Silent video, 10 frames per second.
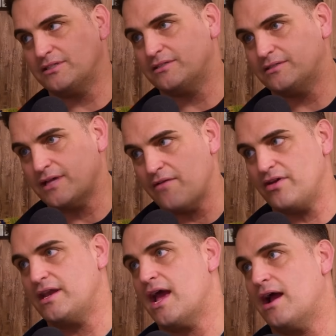
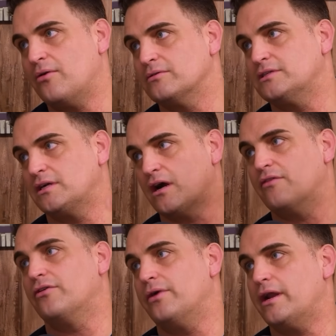7 now, to
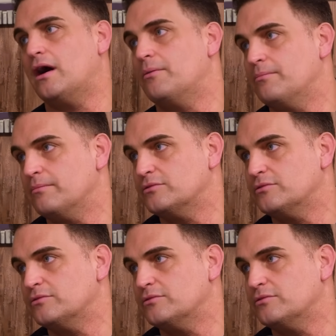cover it up.